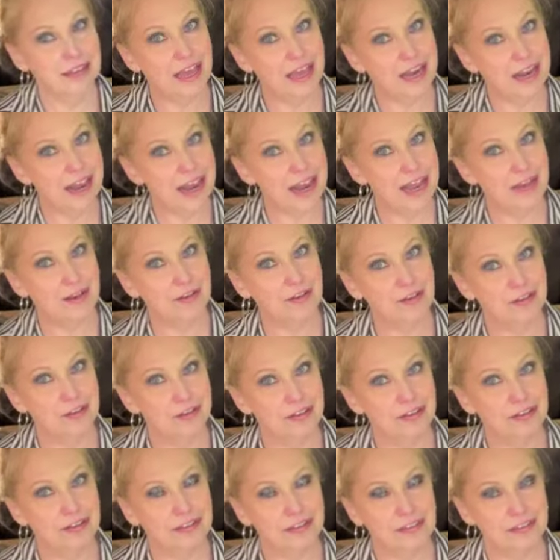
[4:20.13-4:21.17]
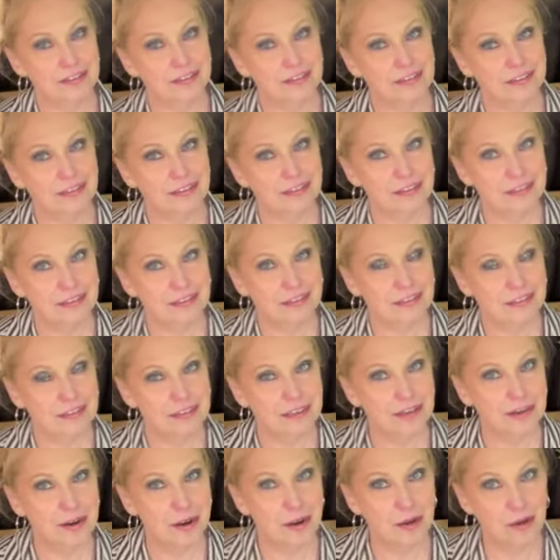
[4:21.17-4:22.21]
angle,
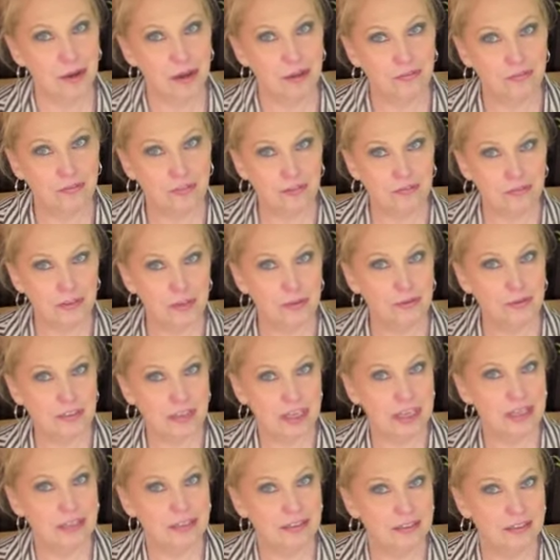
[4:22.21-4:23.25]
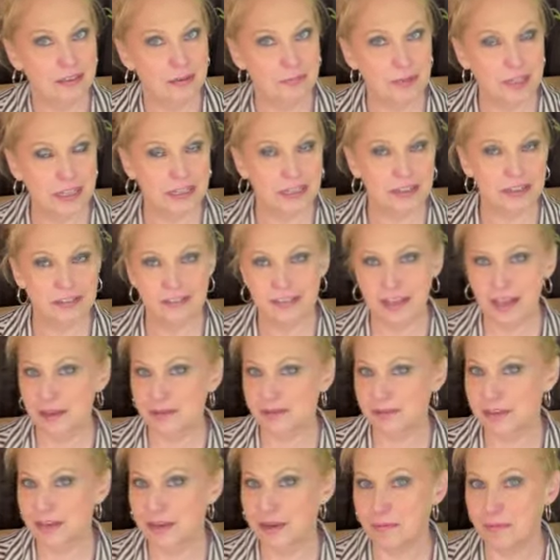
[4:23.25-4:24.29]
of using something that
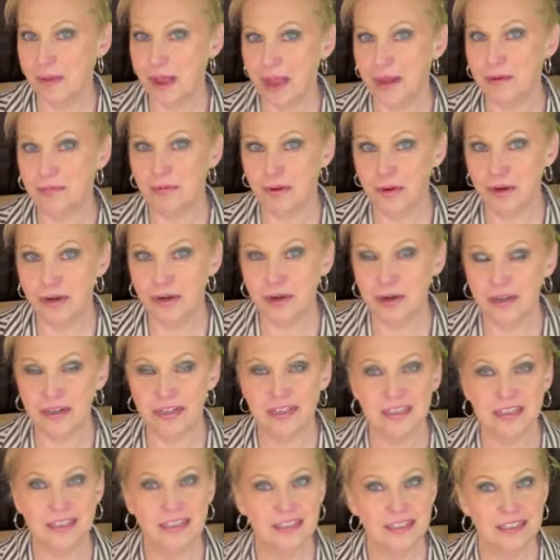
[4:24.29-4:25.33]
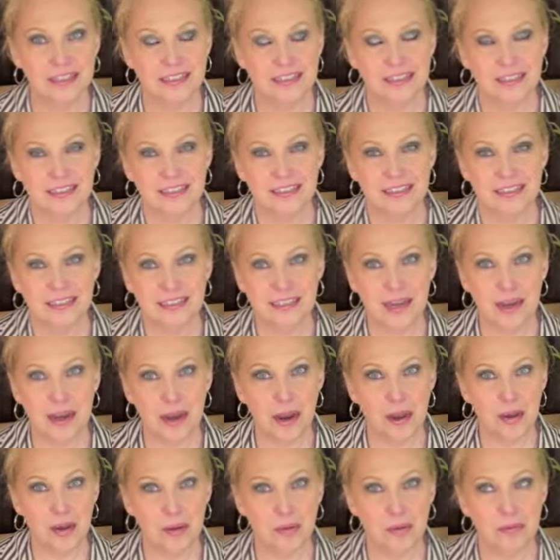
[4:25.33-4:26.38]
sounds like a bad word,
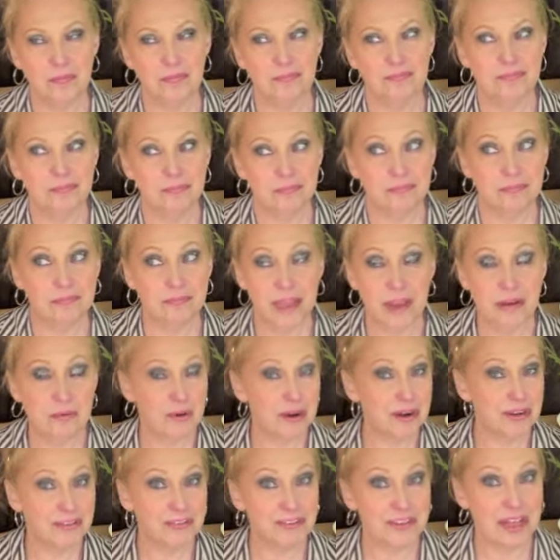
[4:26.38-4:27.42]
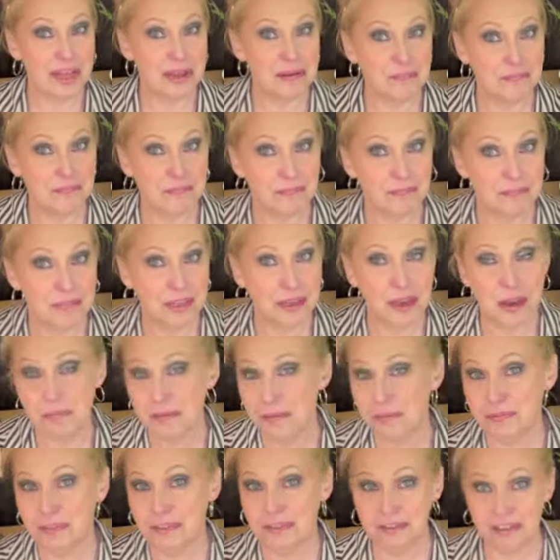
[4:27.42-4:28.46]
it worked for them. It got
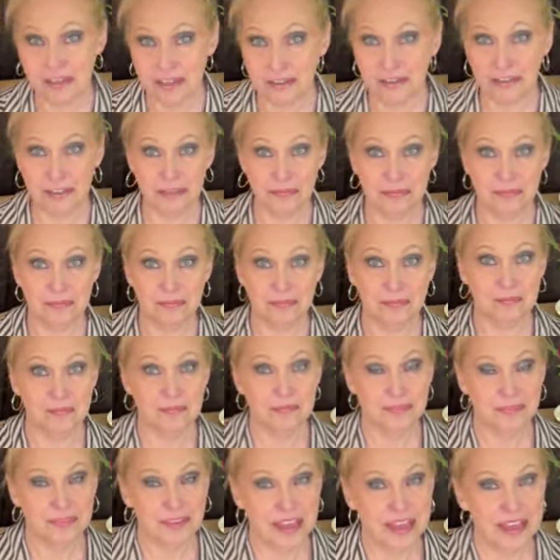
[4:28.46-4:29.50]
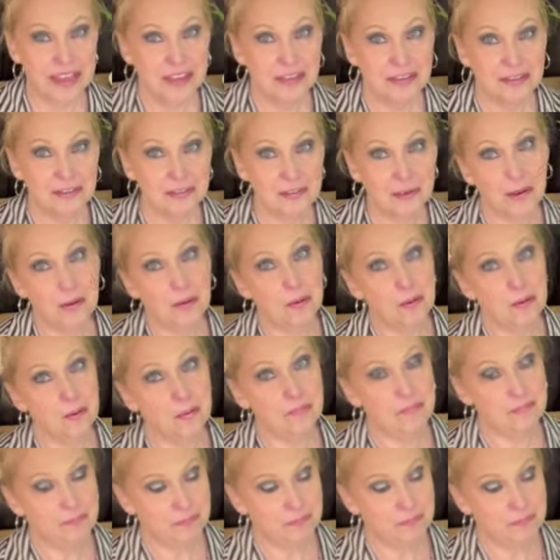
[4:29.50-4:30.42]
people's attention. So,